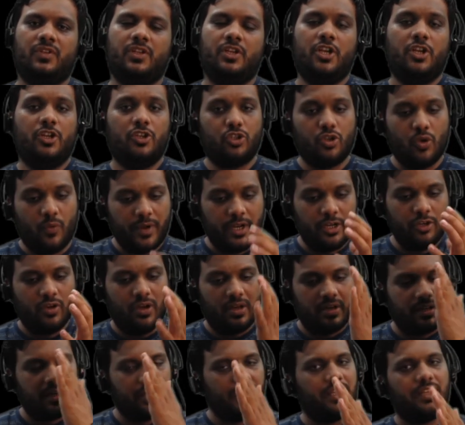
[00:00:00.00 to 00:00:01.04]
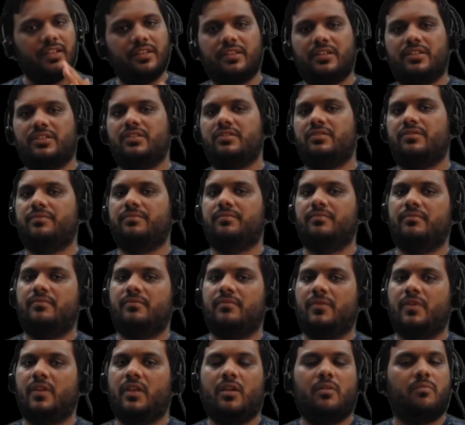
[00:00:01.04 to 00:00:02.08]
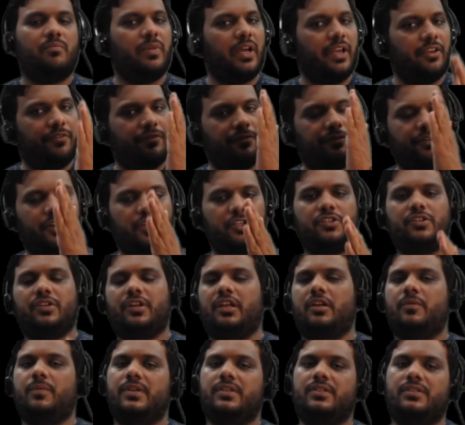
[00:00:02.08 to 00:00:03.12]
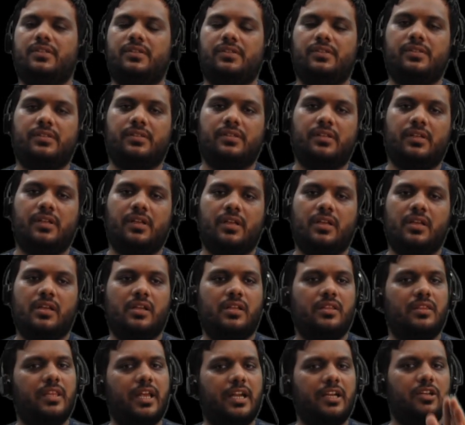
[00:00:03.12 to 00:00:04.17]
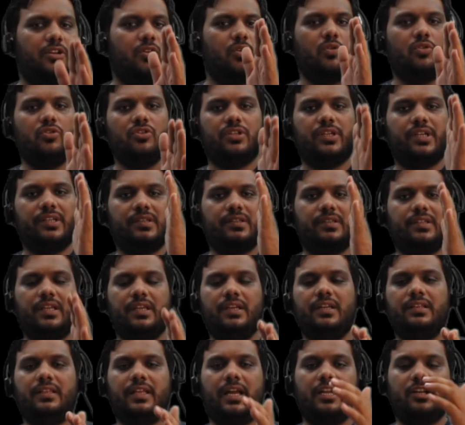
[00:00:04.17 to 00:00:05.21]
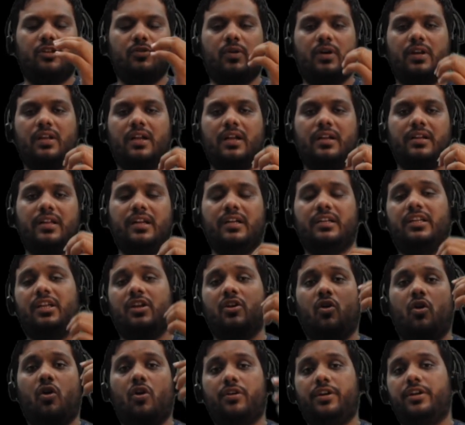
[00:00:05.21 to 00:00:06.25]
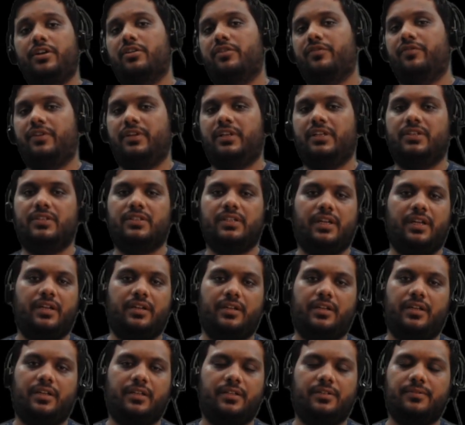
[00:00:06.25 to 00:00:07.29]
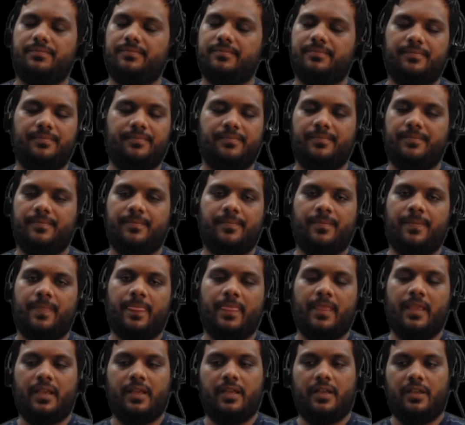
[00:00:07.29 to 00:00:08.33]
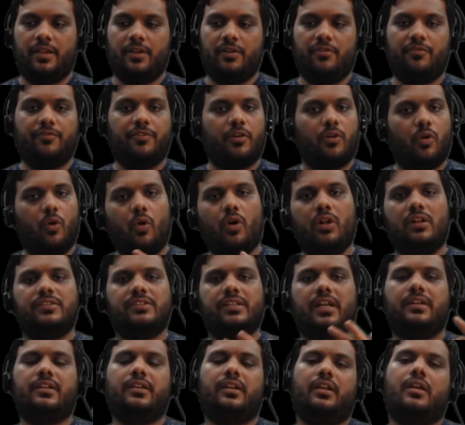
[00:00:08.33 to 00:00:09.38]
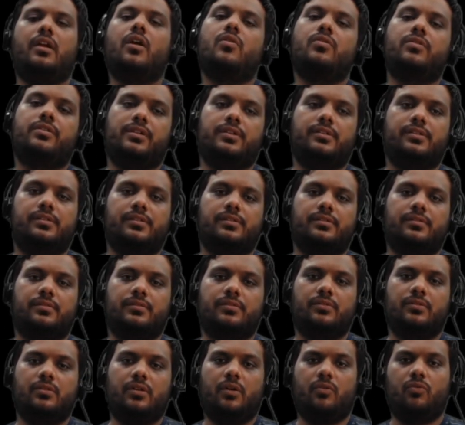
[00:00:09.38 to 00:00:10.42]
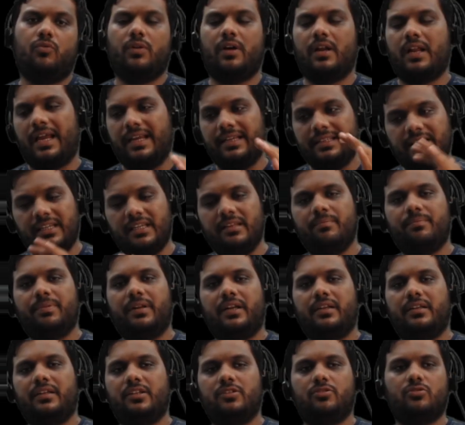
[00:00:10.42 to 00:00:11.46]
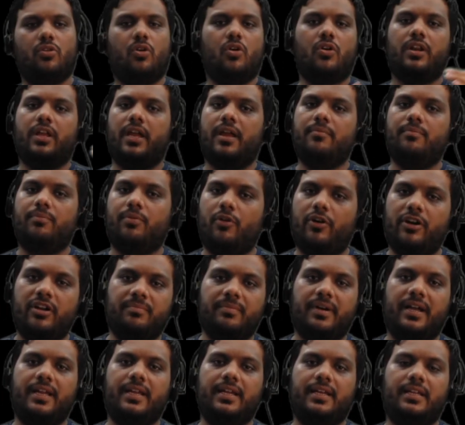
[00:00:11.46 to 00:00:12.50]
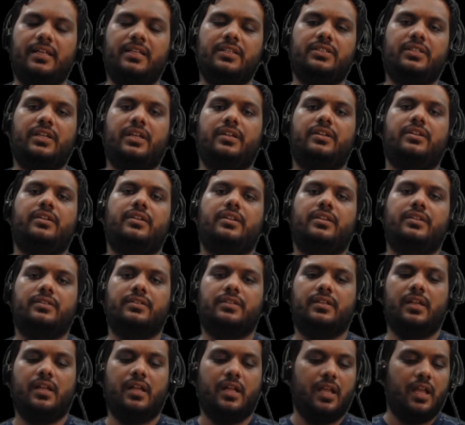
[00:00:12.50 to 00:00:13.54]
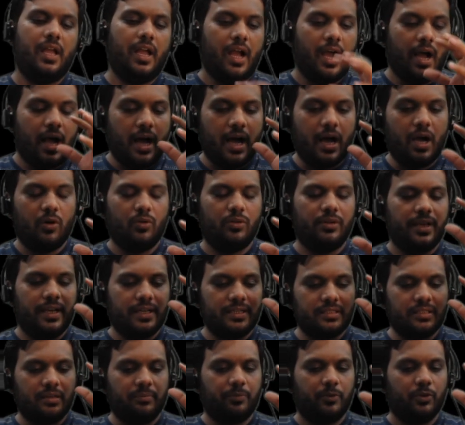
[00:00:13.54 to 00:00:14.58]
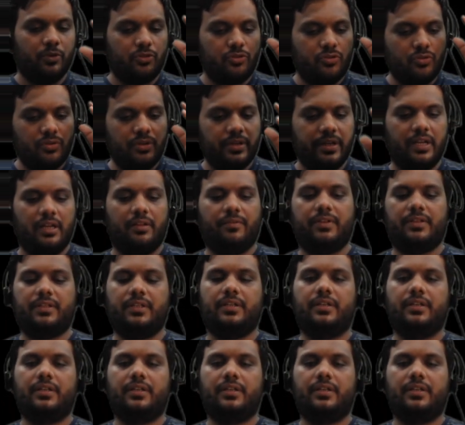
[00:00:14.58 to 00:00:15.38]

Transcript: So when you are reading this, my first request is that don't just think that you are conducting audit of a listed entity. For all chartered accountants who are either in practice or employed by listed entities, how they are supposed to deal with